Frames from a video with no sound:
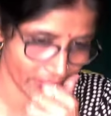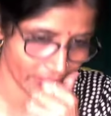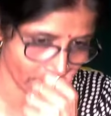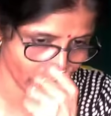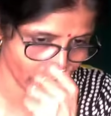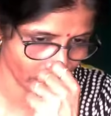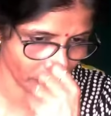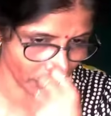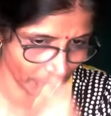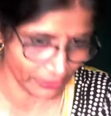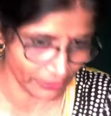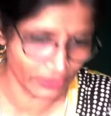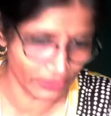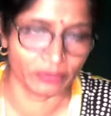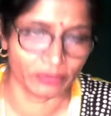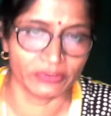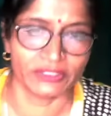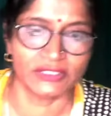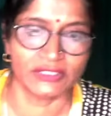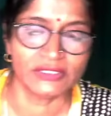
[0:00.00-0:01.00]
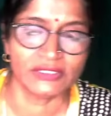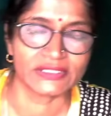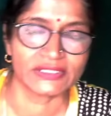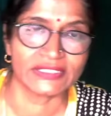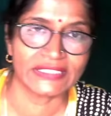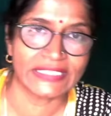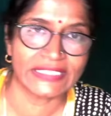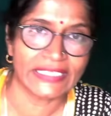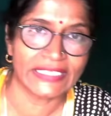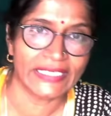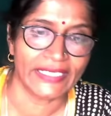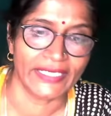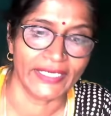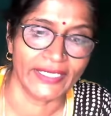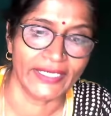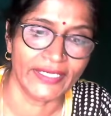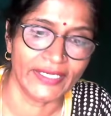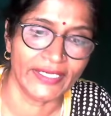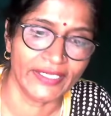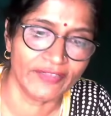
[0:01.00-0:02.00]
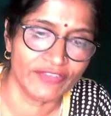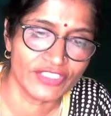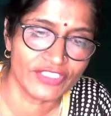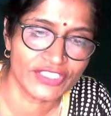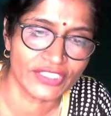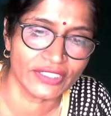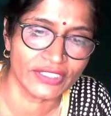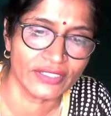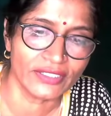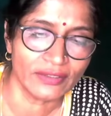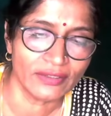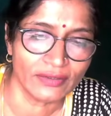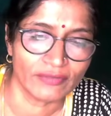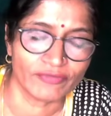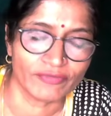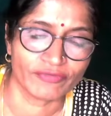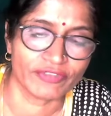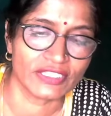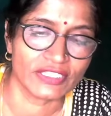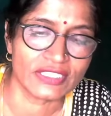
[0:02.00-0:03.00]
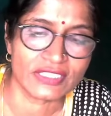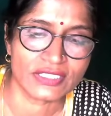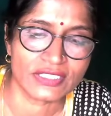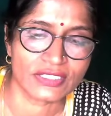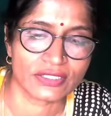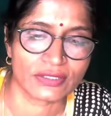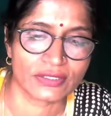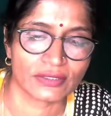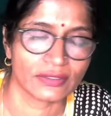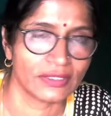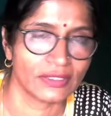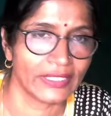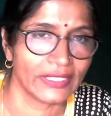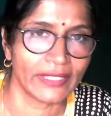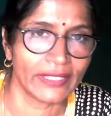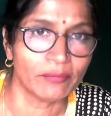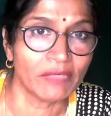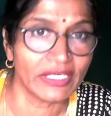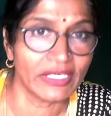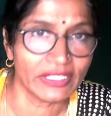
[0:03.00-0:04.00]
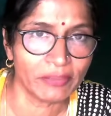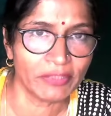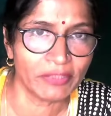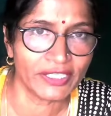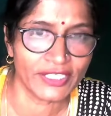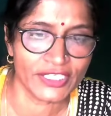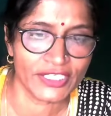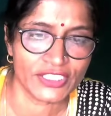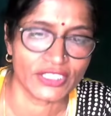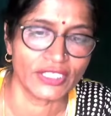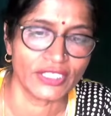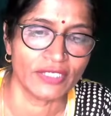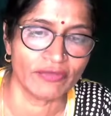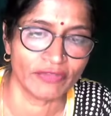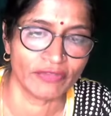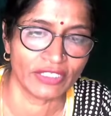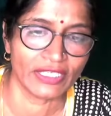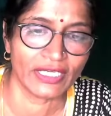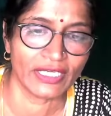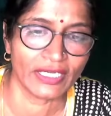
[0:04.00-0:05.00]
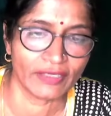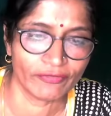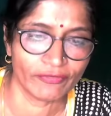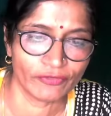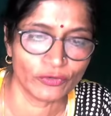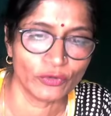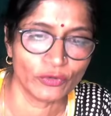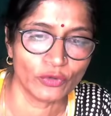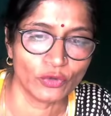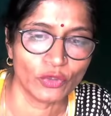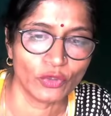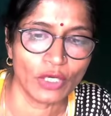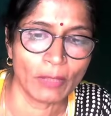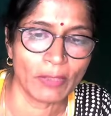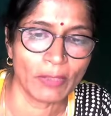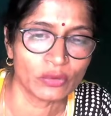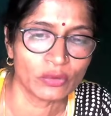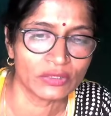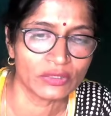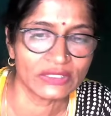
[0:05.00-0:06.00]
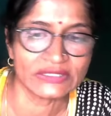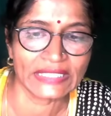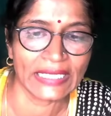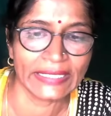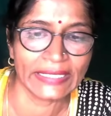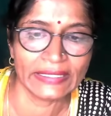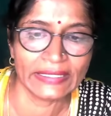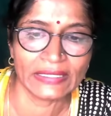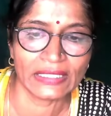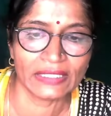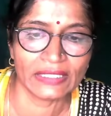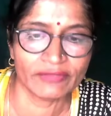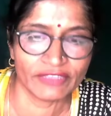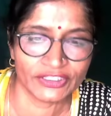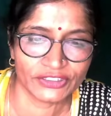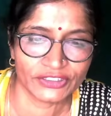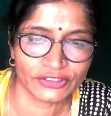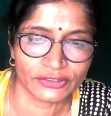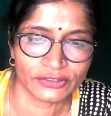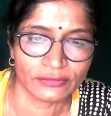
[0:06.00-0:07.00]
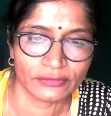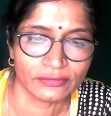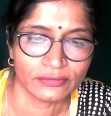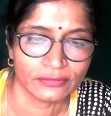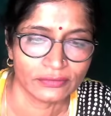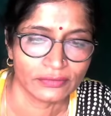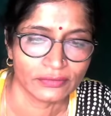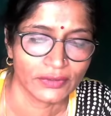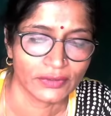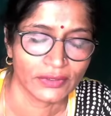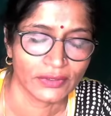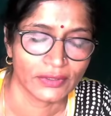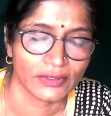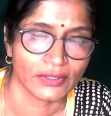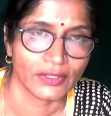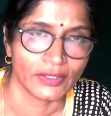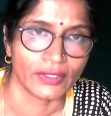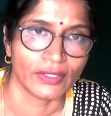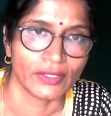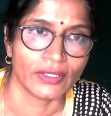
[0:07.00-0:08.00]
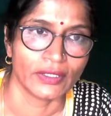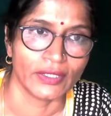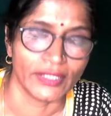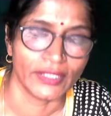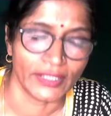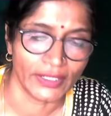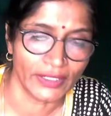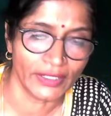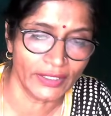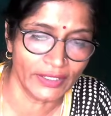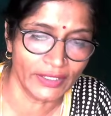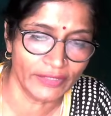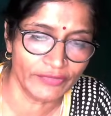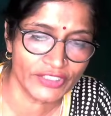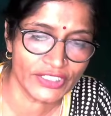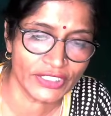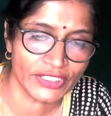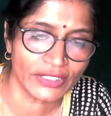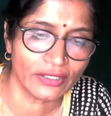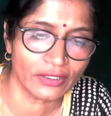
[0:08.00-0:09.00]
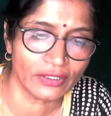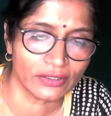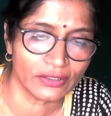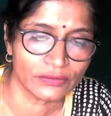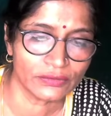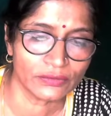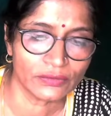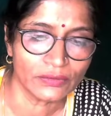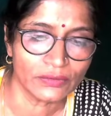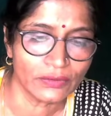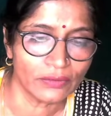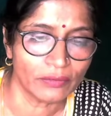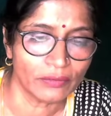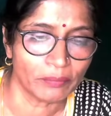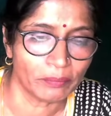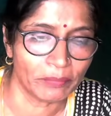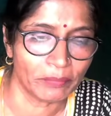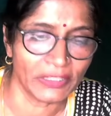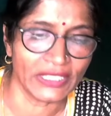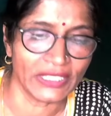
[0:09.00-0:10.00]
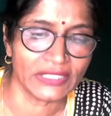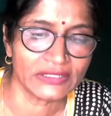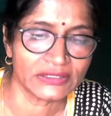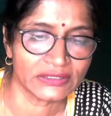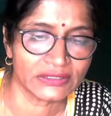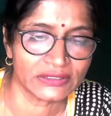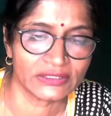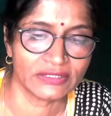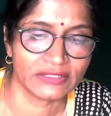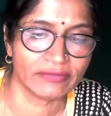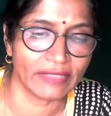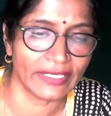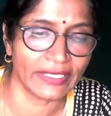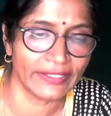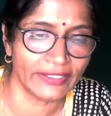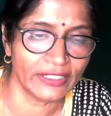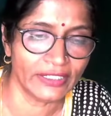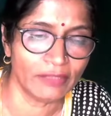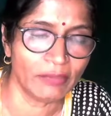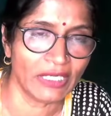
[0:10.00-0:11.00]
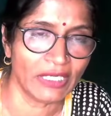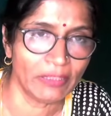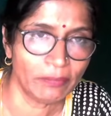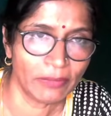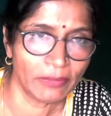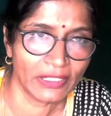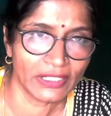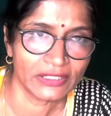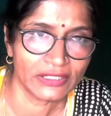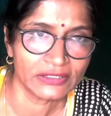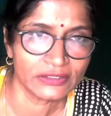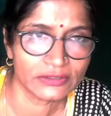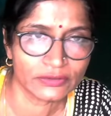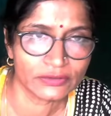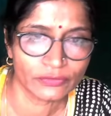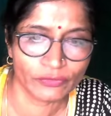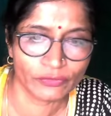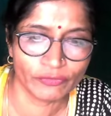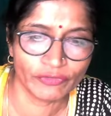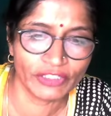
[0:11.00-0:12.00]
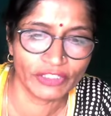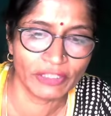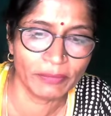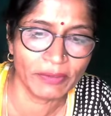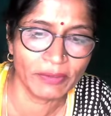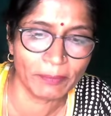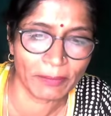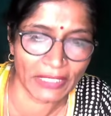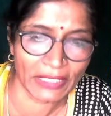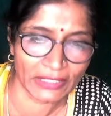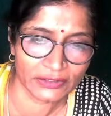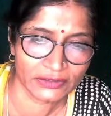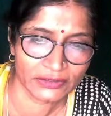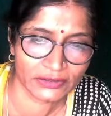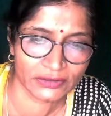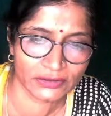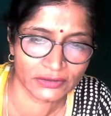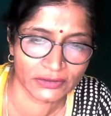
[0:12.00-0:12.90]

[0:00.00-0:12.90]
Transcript: of polynomials. In division, first like multiplication we have to know about the sign convention. In division also plus divided by plus will be plus.